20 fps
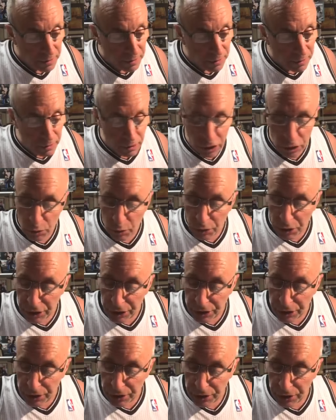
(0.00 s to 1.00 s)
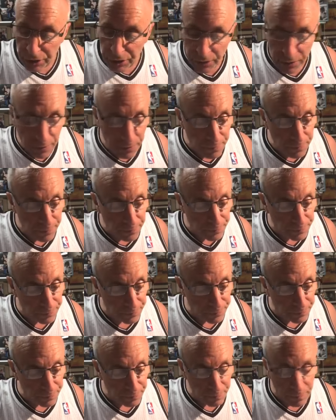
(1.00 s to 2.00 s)
Luke,
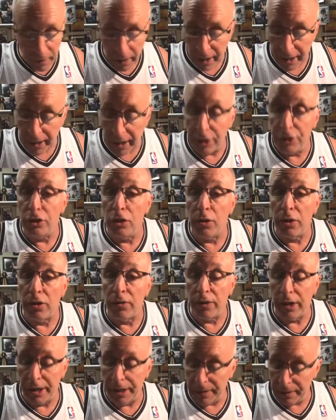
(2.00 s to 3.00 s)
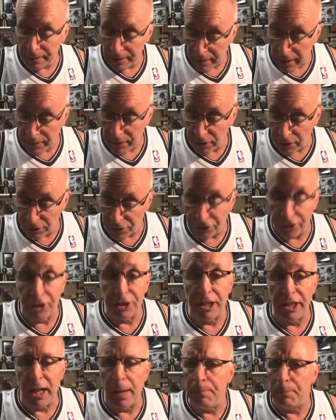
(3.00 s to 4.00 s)
how you guys doing? All right, having a good
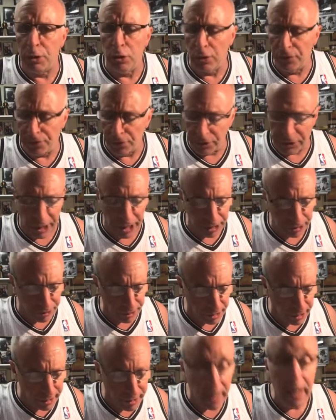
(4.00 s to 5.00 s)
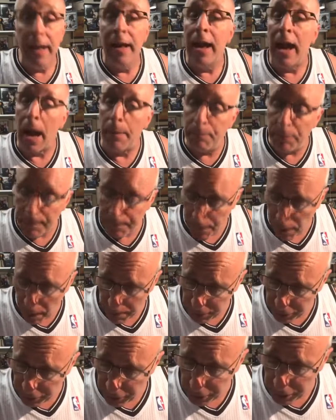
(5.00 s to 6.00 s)
Sunday night. Beautiful day today. Happy Palm
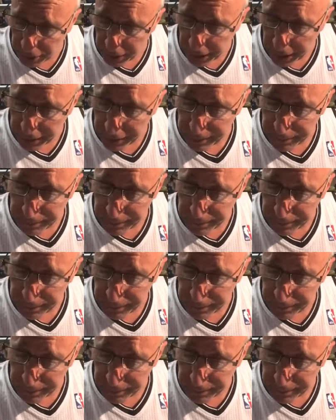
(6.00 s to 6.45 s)
Sunday.